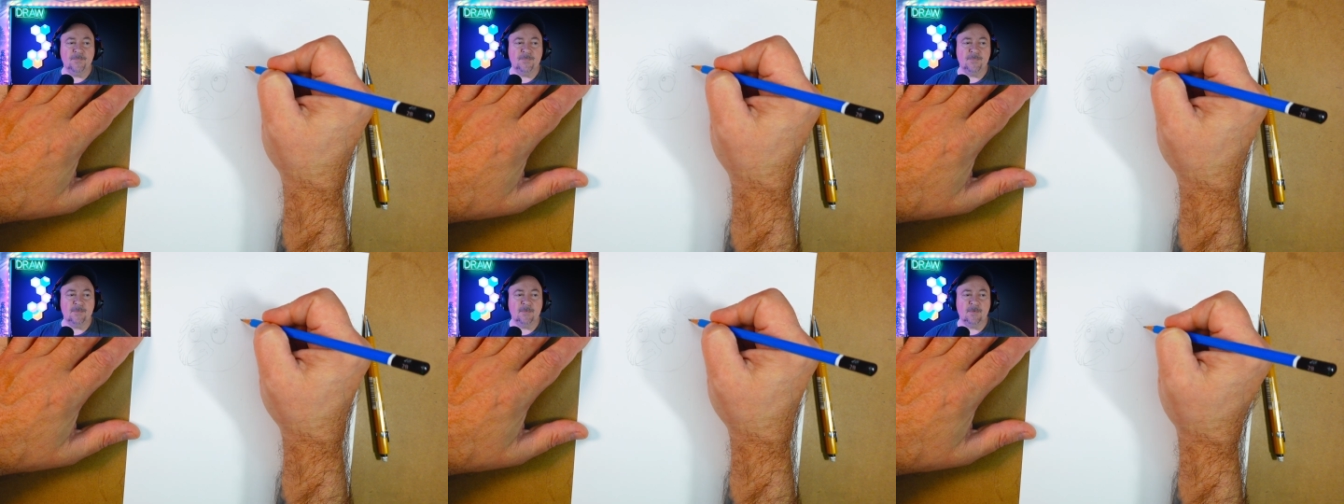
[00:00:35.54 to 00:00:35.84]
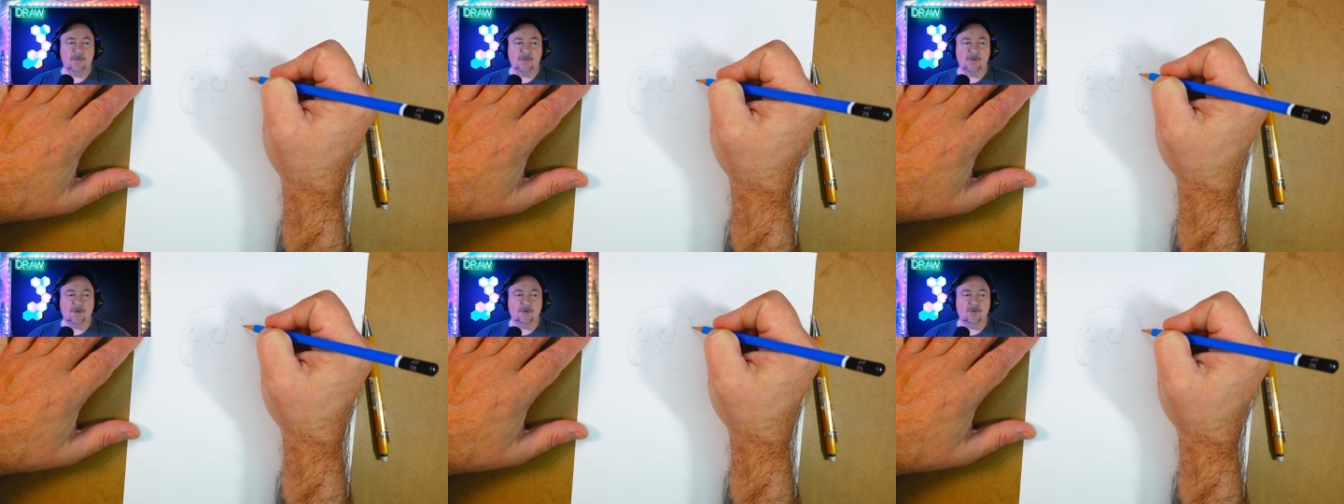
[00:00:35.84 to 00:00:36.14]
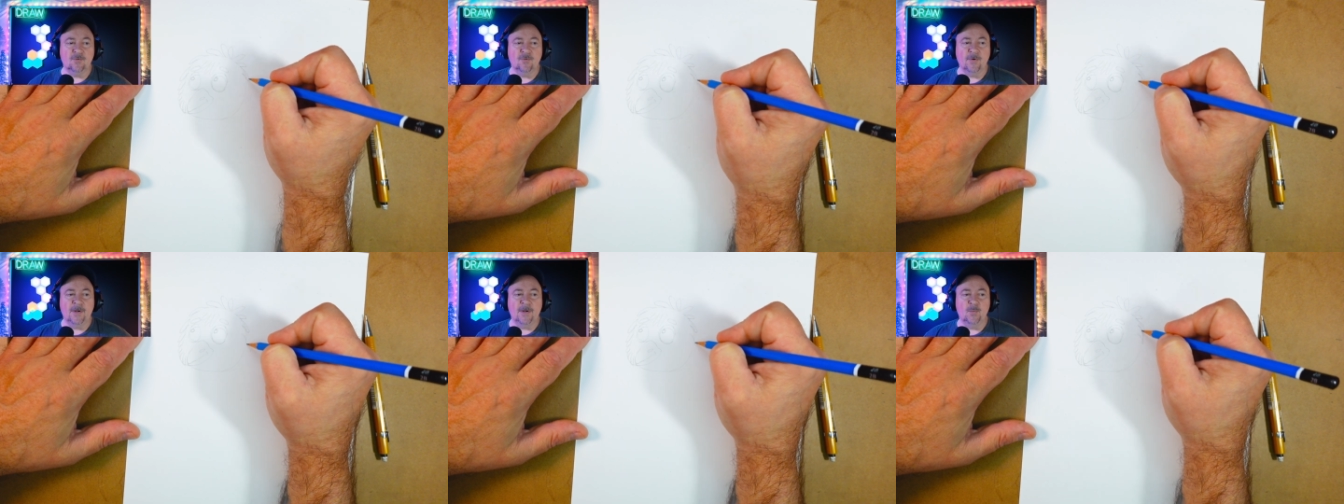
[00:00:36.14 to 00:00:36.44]
they're
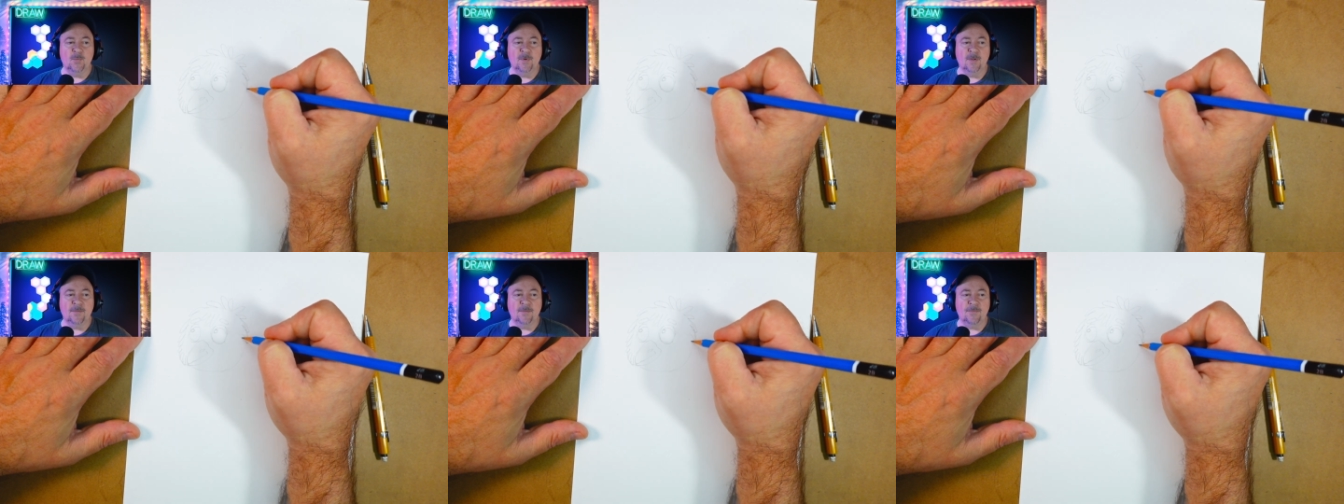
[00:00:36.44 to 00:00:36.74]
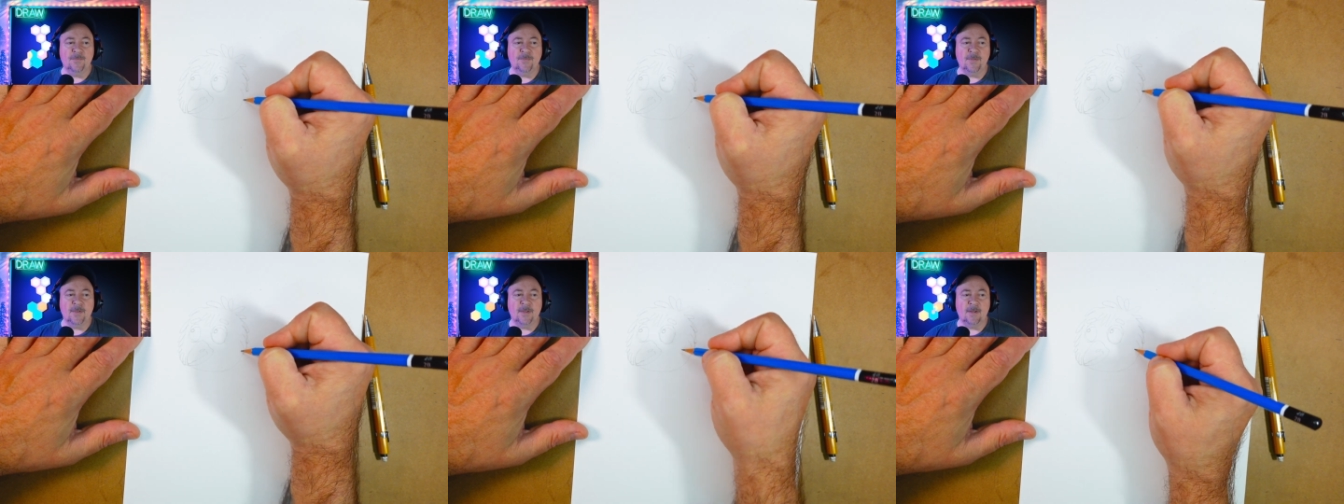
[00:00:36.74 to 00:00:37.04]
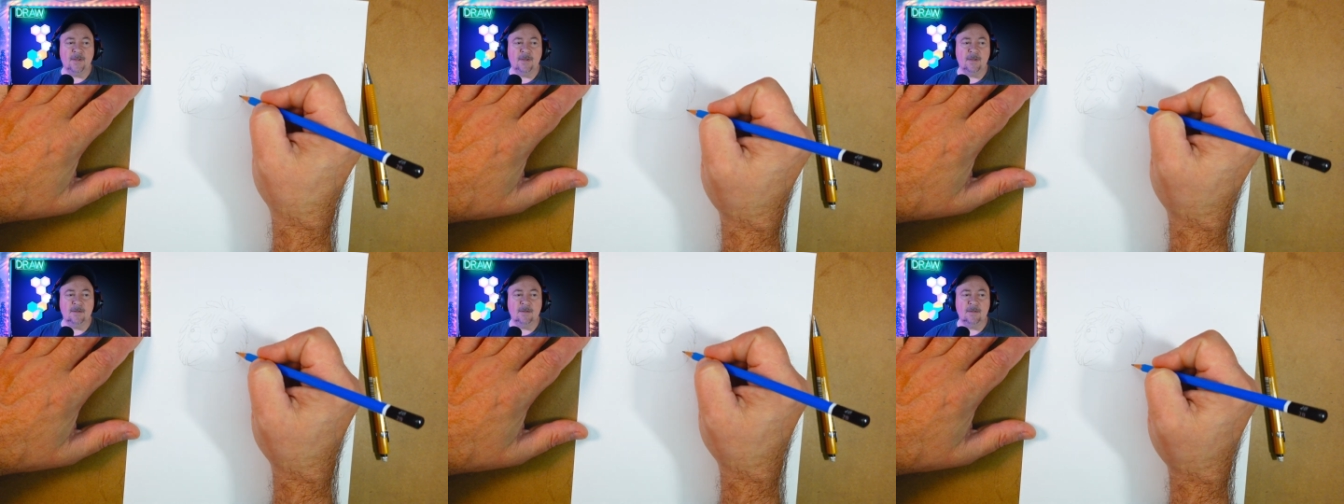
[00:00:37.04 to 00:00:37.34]
great with.
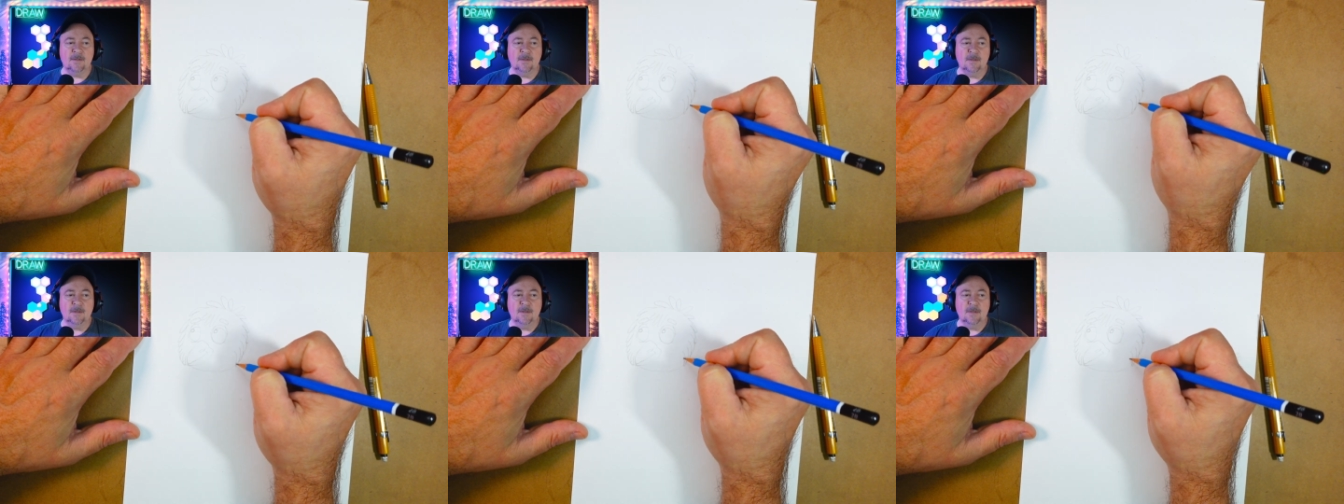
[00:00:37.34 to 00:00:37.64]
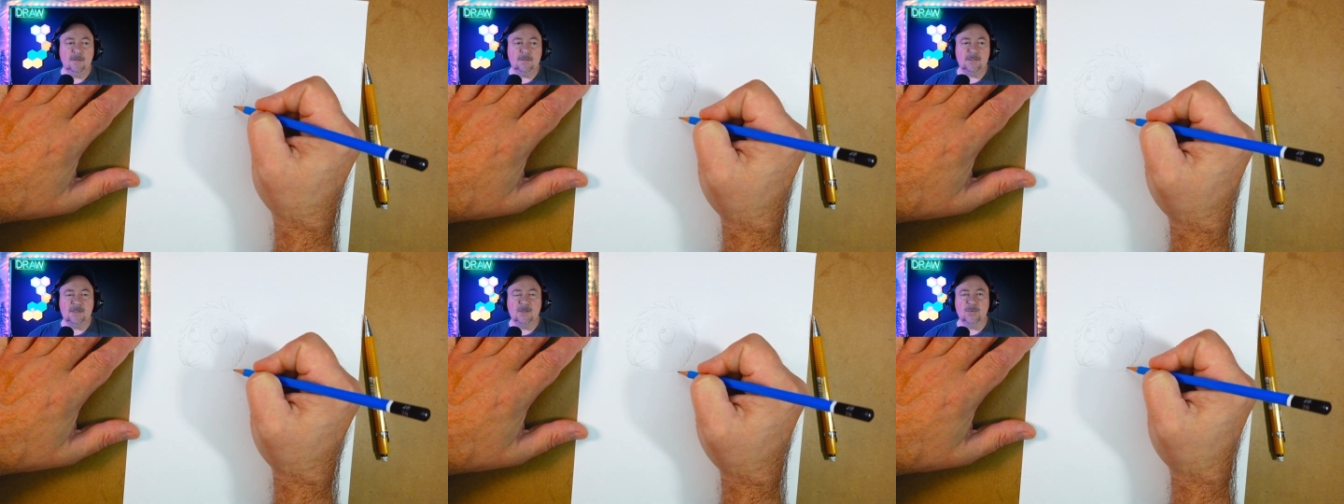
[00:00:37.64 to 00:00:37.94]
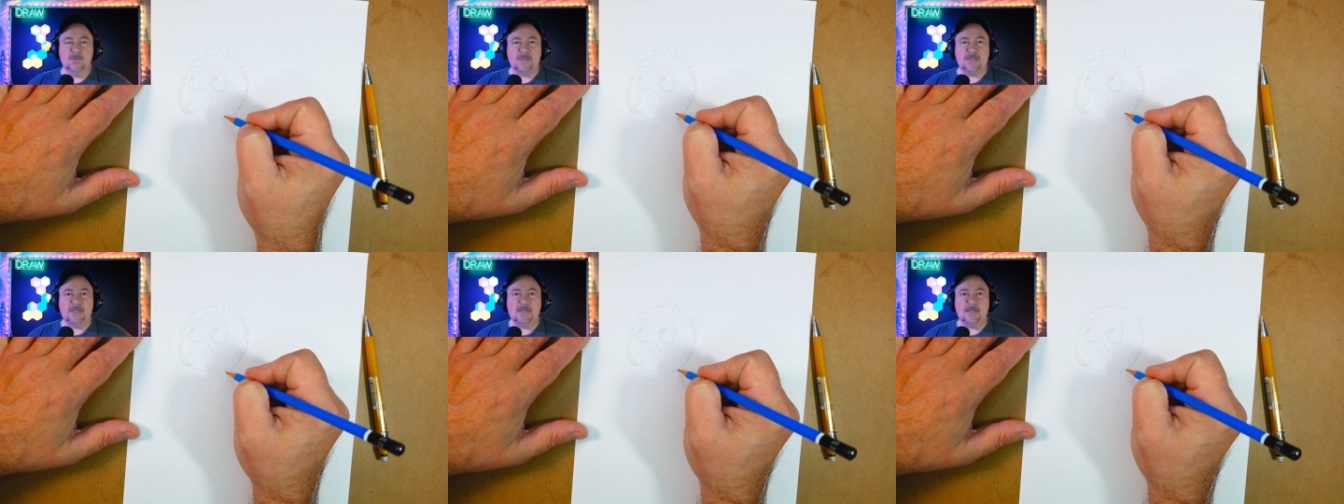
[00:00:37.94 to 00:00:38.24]
They deal
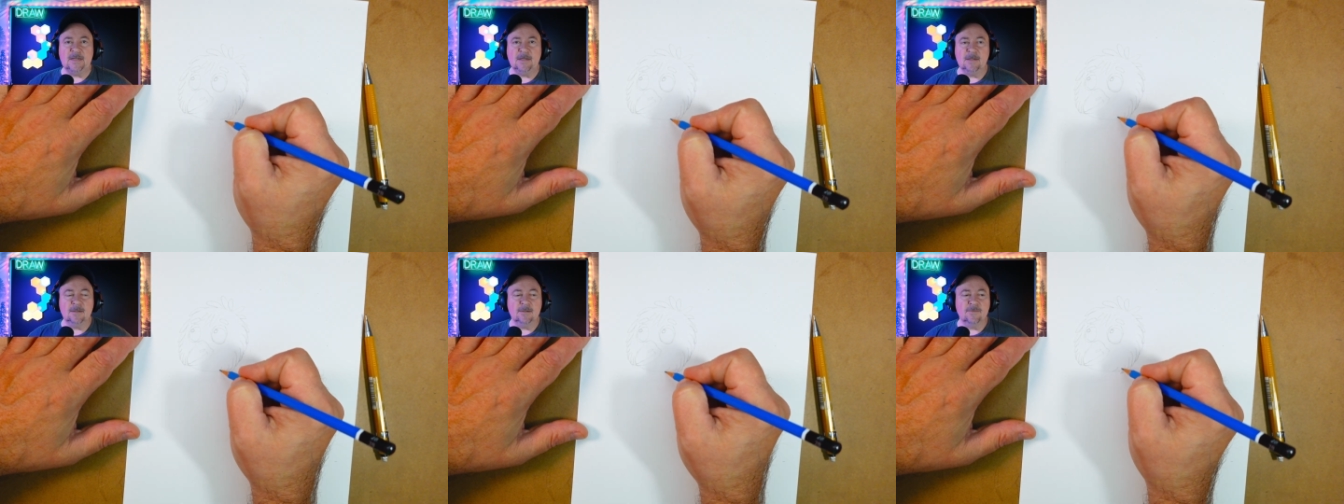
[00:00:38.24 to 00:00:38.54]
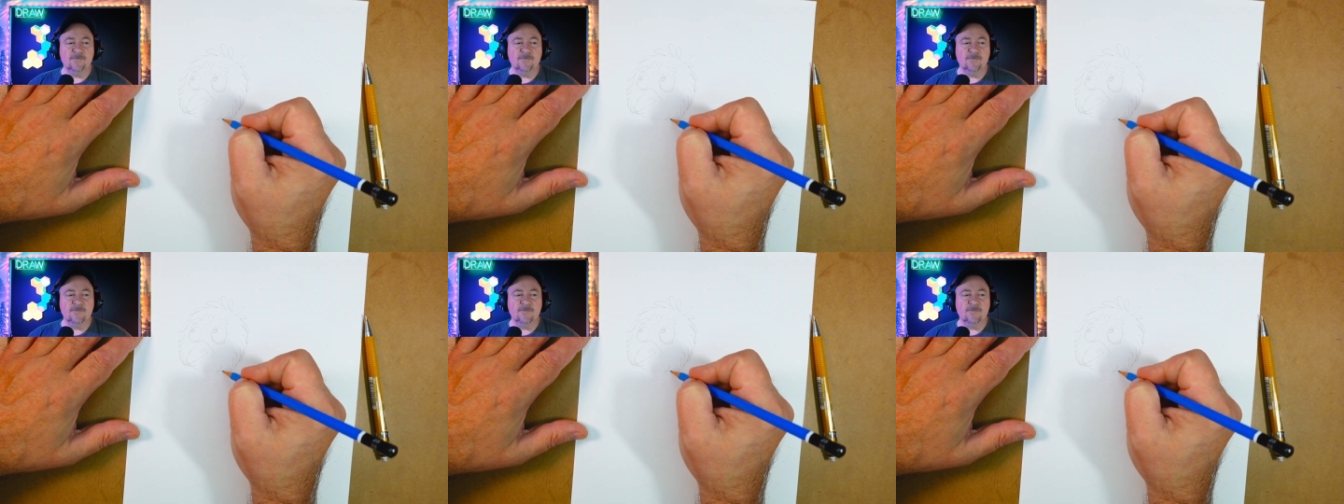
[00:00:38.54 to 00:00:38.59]
with the heat